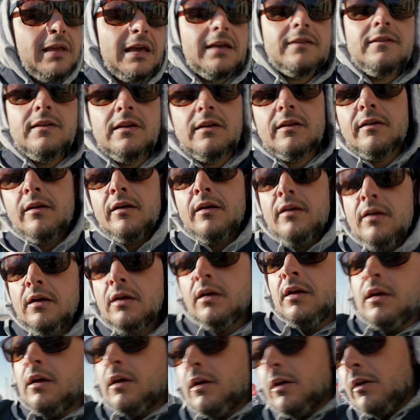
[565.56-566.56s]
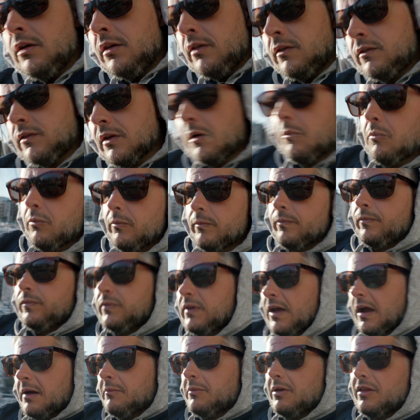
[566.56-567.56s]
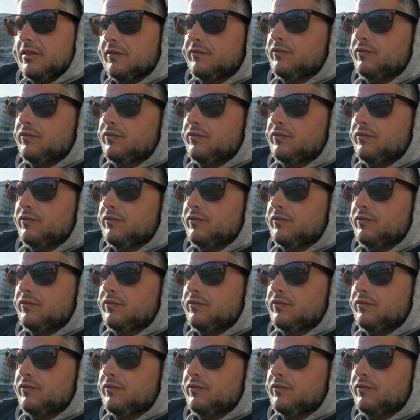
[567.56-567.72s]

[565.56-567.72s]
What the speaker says: hopefully we'll see more videos